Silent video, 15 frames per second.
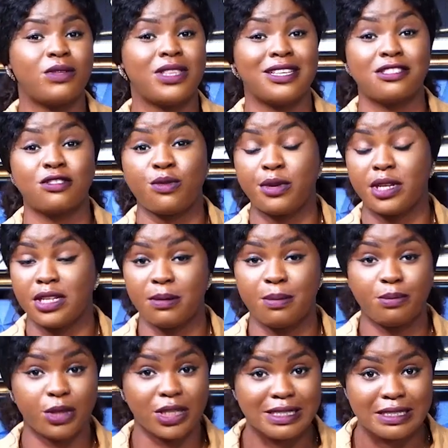There's
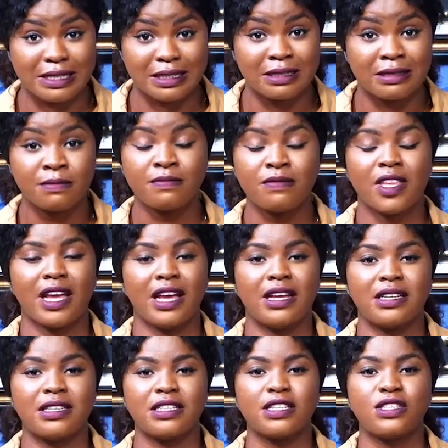3D printing,
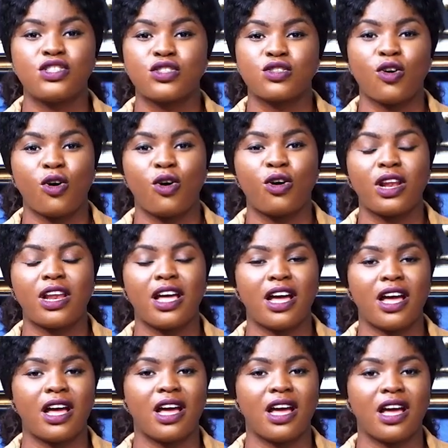and it's
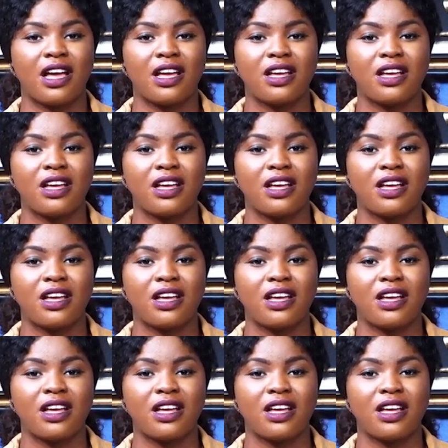all,